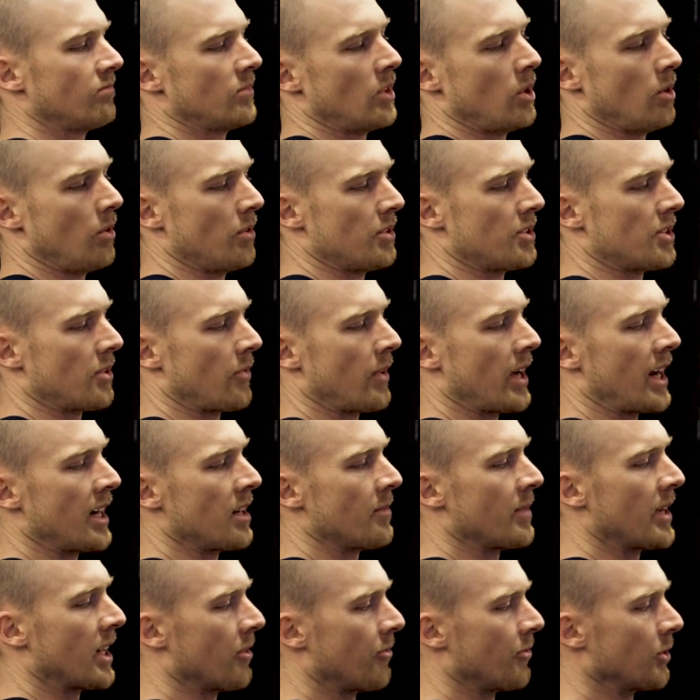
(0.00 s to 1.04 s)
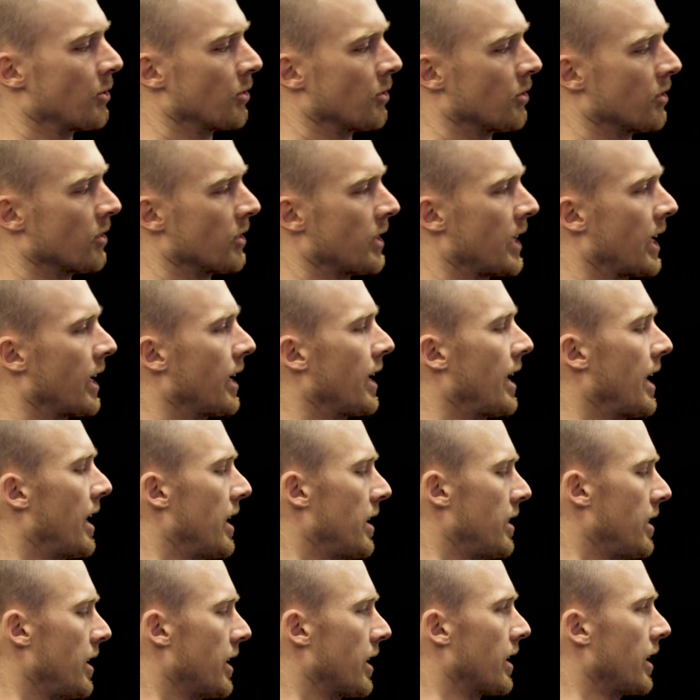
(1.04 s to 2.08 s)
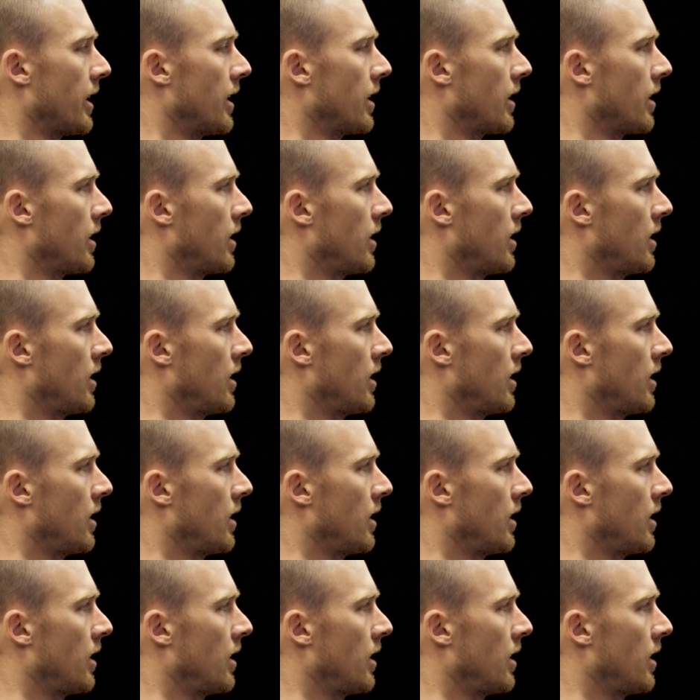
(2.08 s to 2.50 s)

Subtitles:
Holds the right amount of fuel, and I think it